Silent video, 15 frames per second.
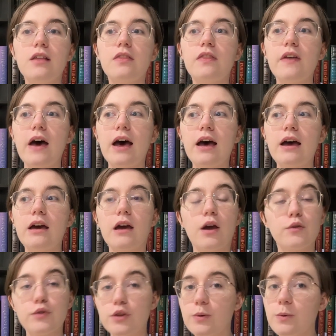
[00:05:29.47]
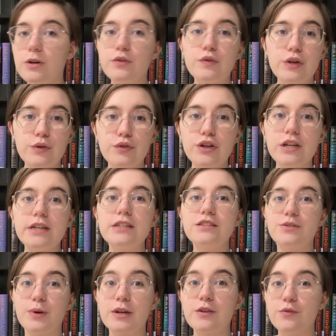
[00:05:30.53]
that I really want to reread
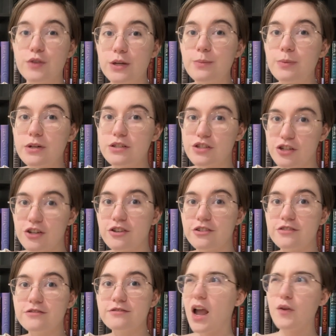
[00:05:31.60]
so I can read book 2.